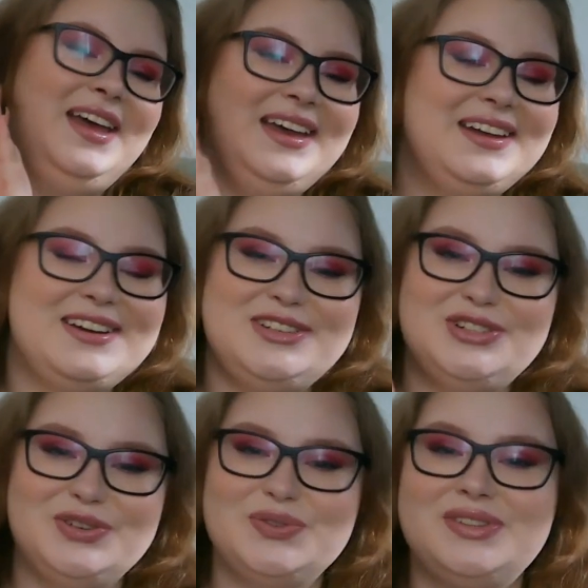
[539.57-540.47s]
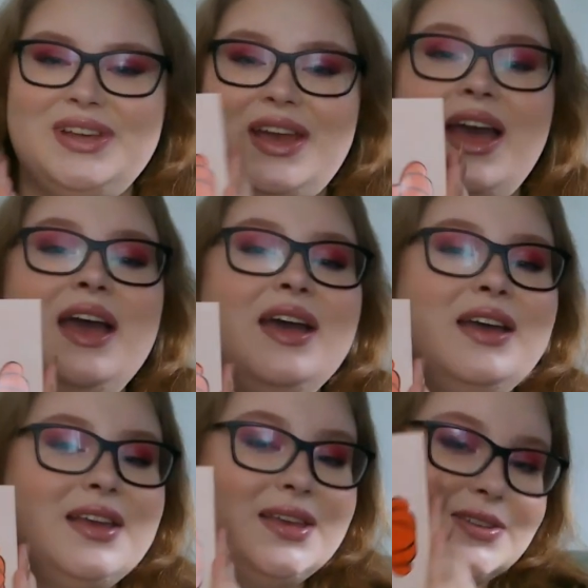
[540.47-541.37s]
and I chose the
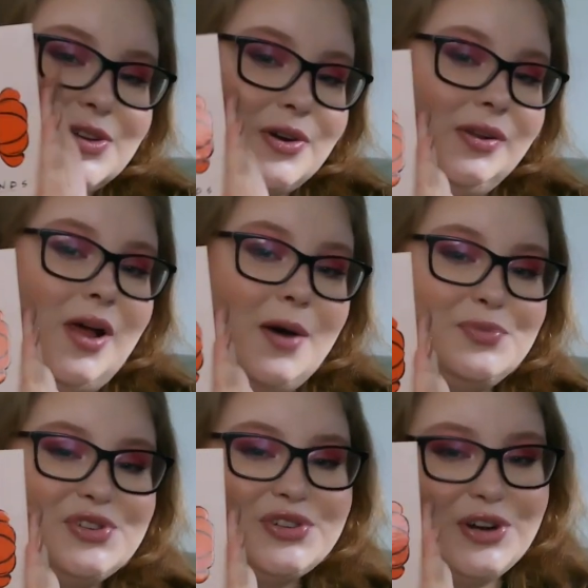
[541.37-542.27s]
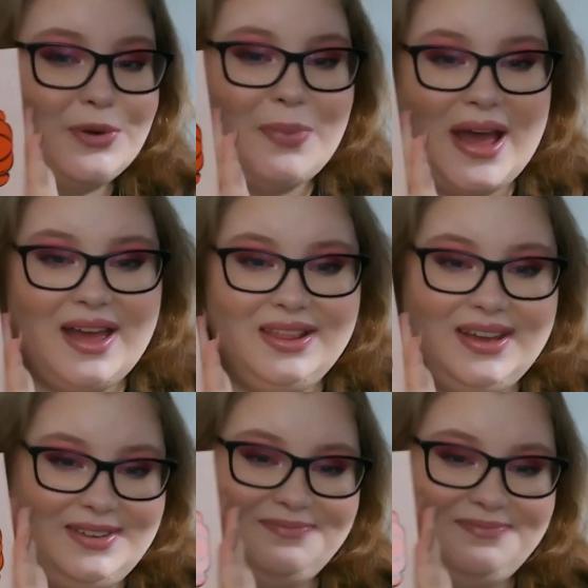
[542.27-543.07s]
He's Our Lobster palette